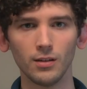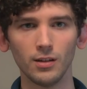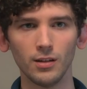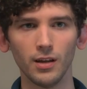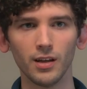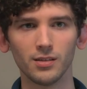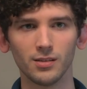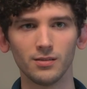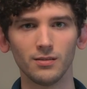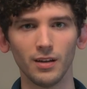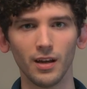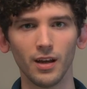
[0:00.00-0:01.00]

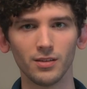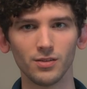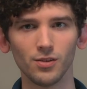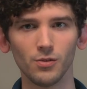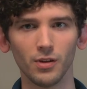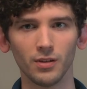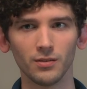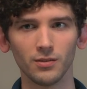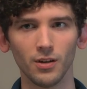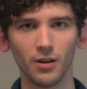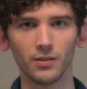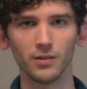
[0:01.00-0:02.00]
Yes, I guess you can
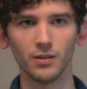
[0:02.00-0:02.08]
talk